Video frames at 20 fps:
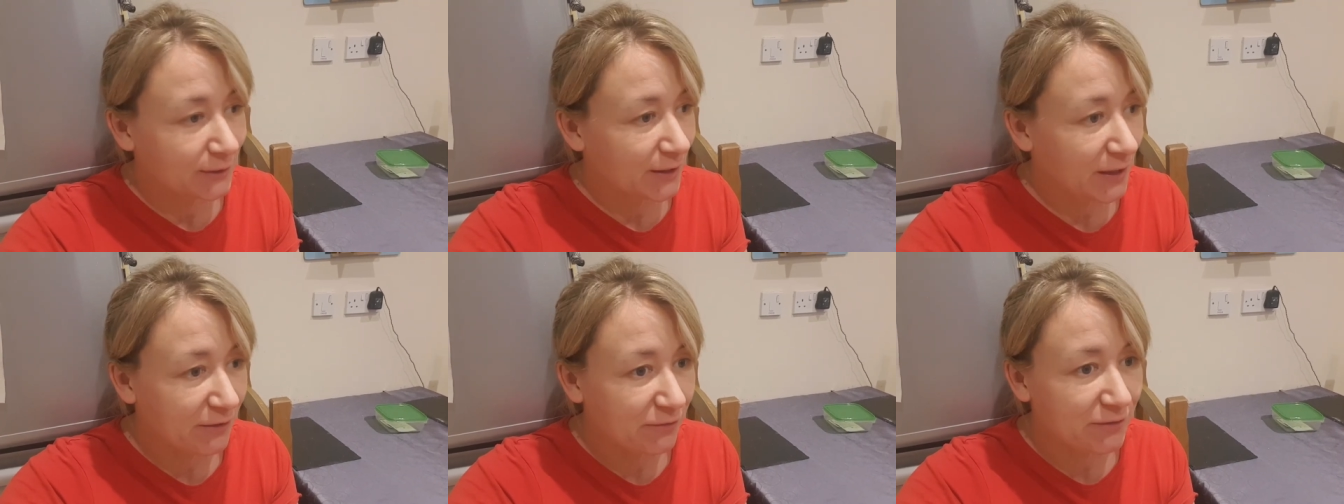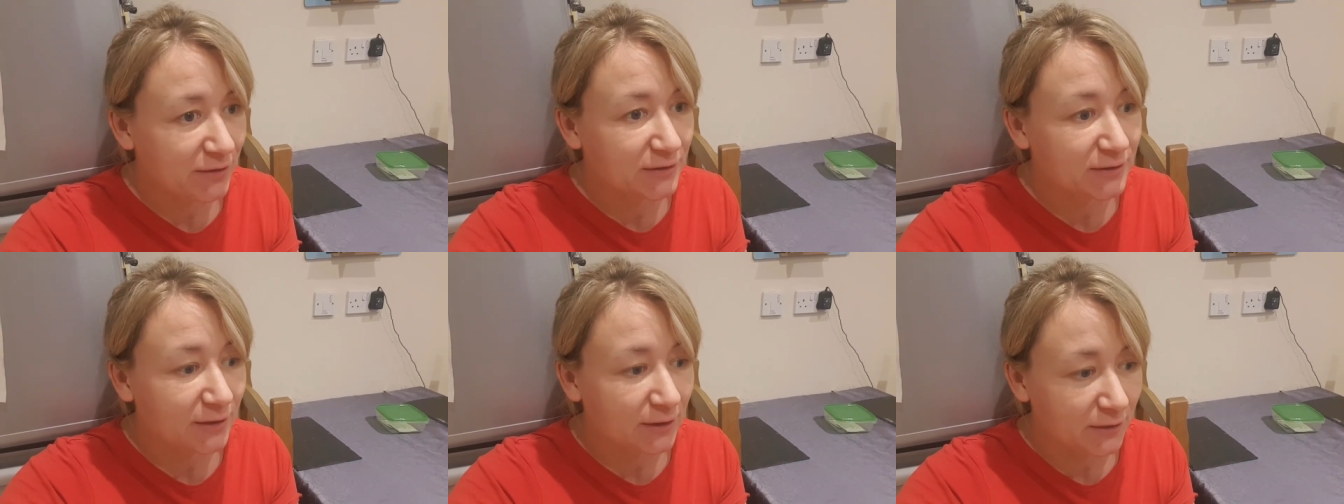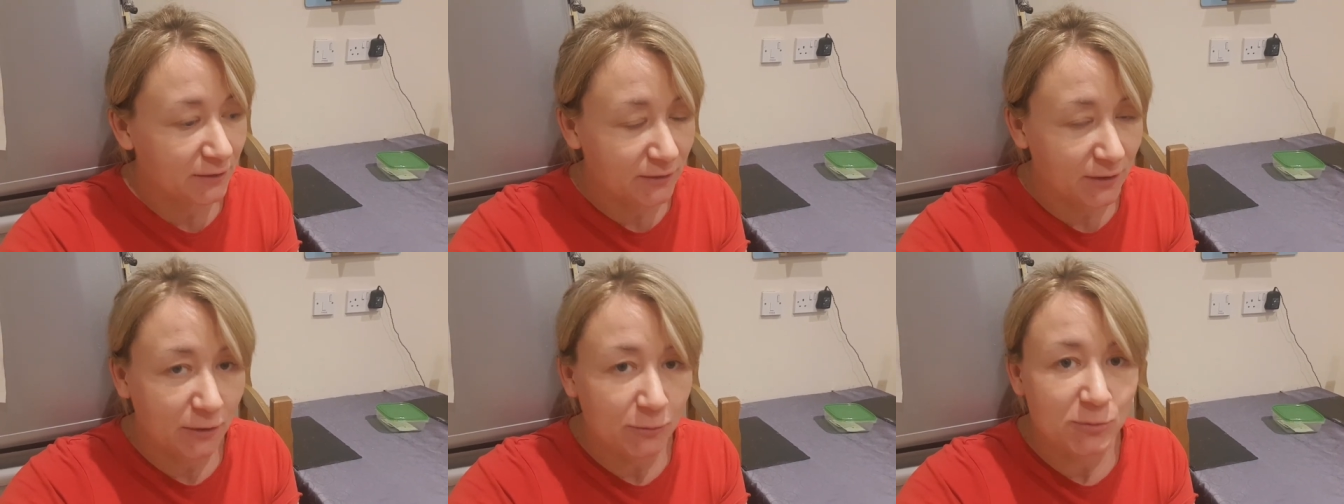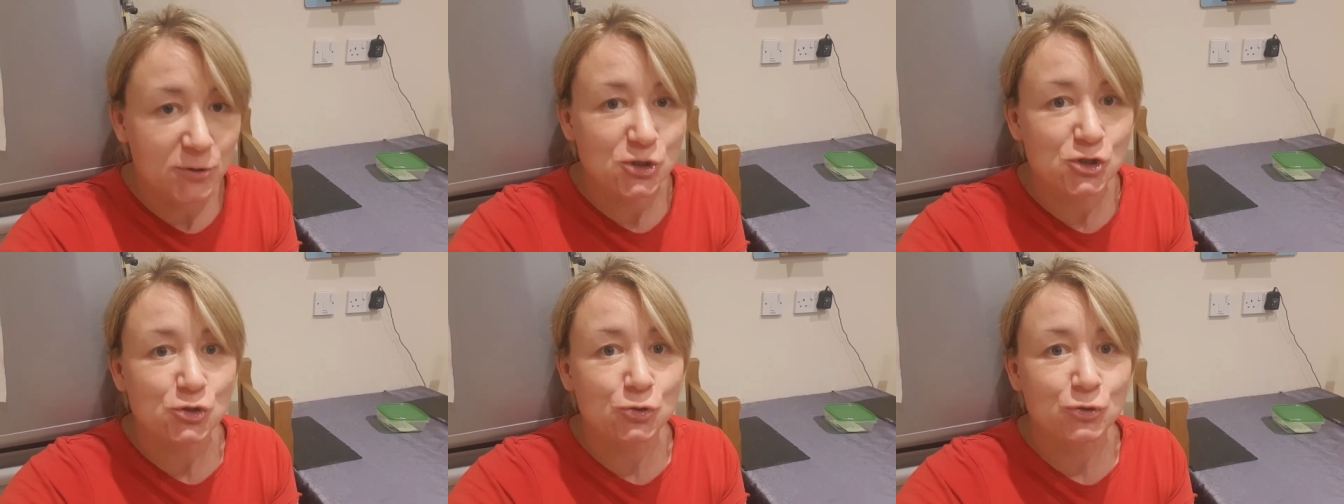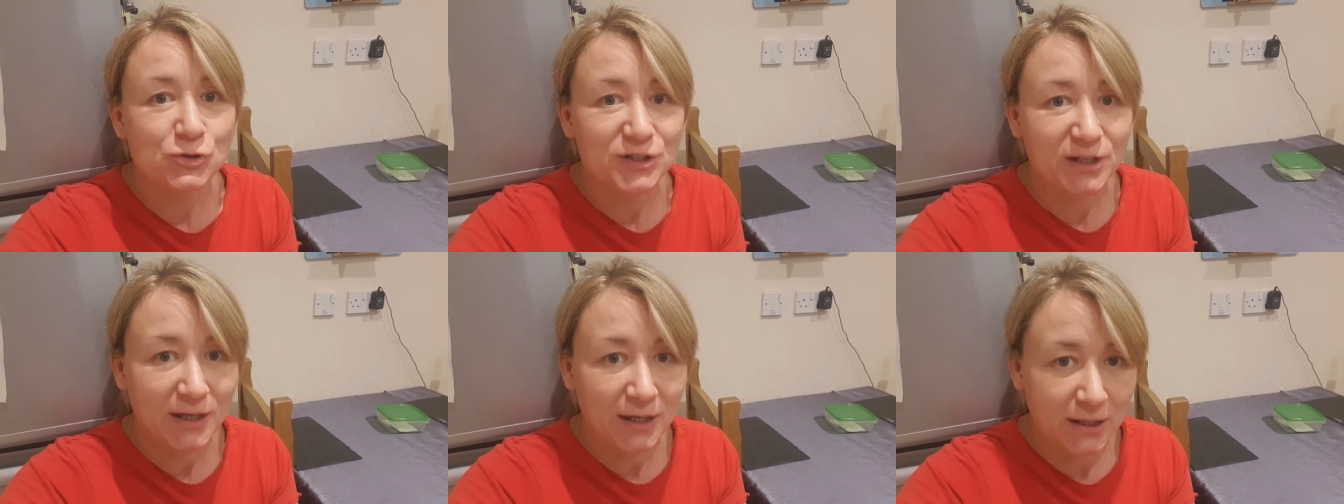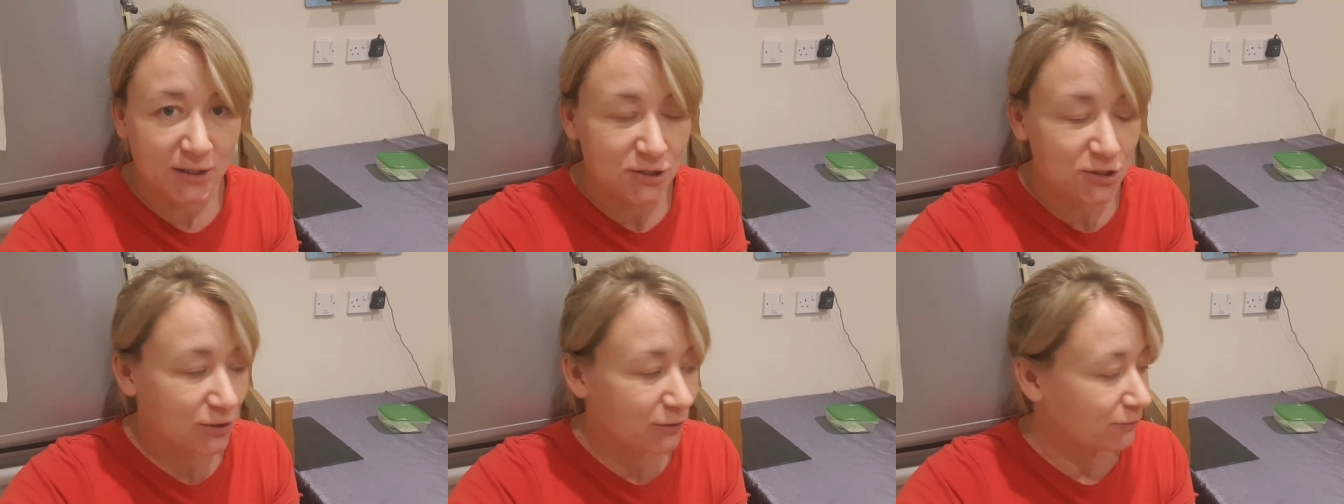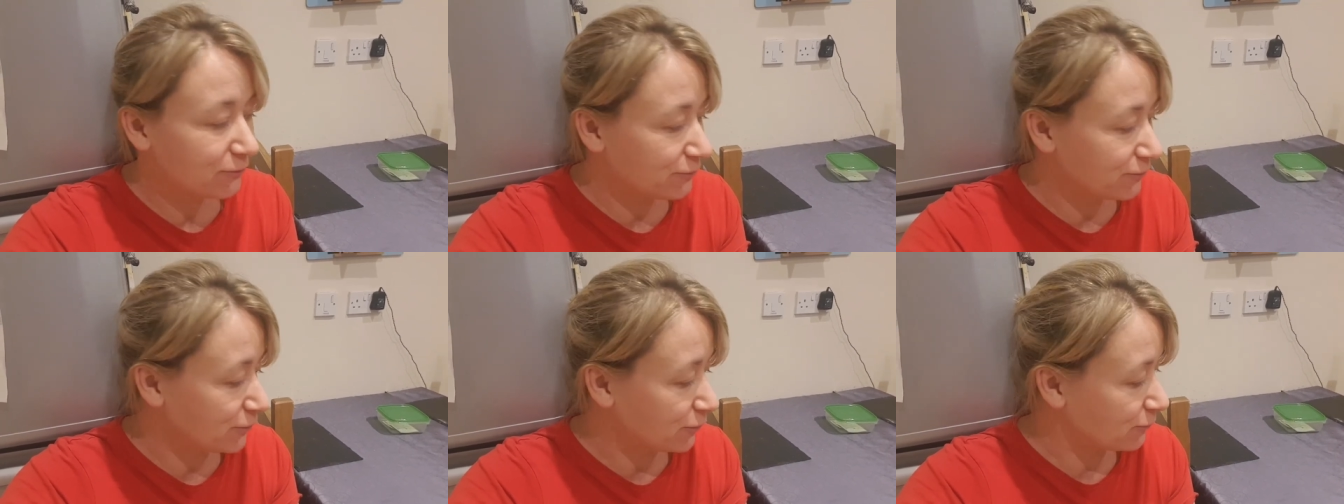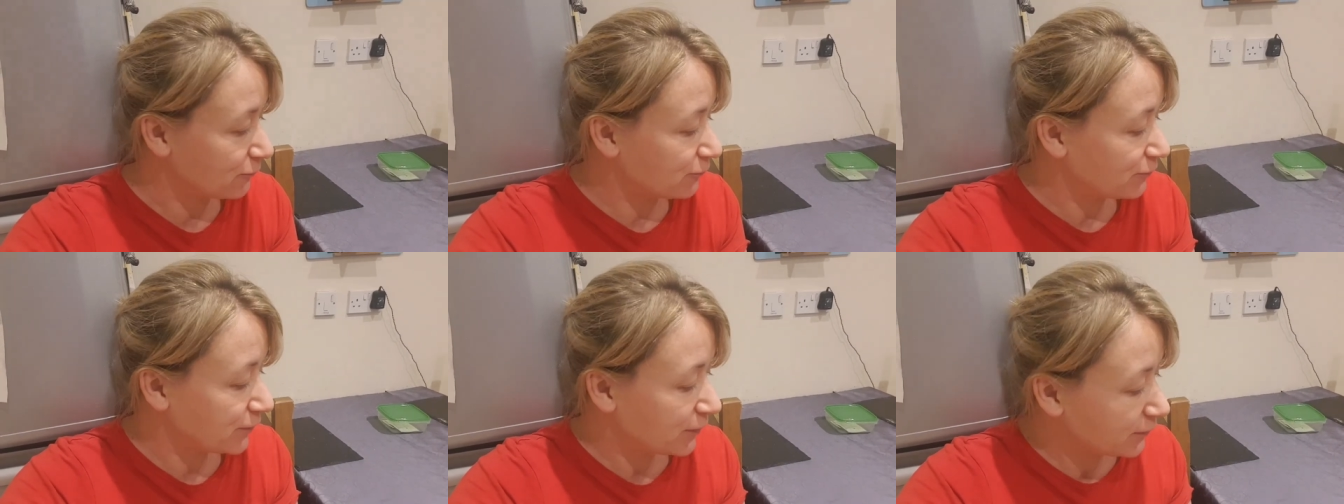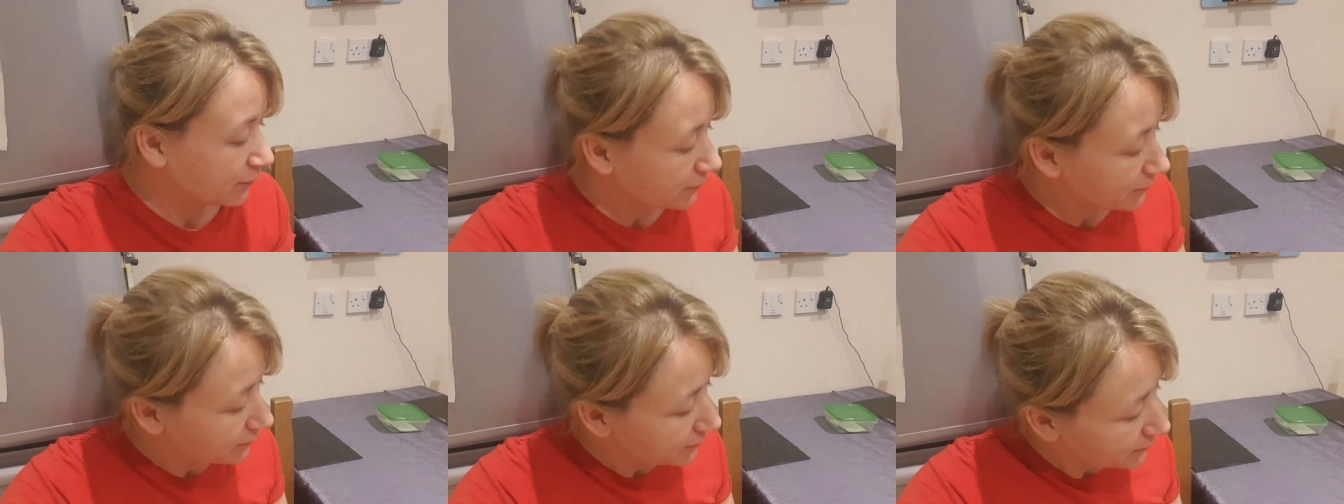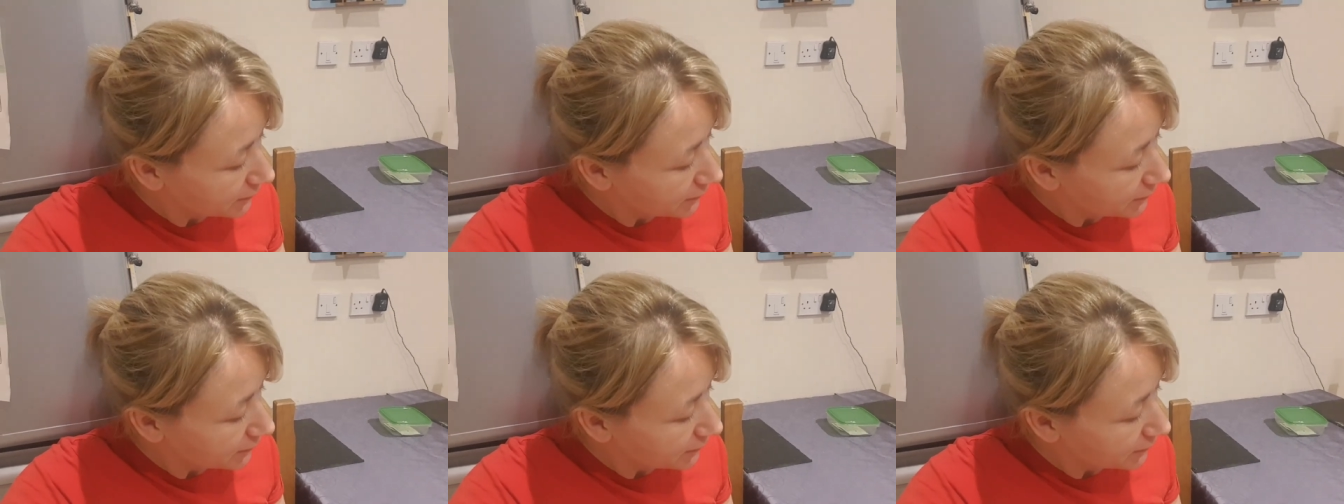If it does, I'll be sure to catch it on film for you.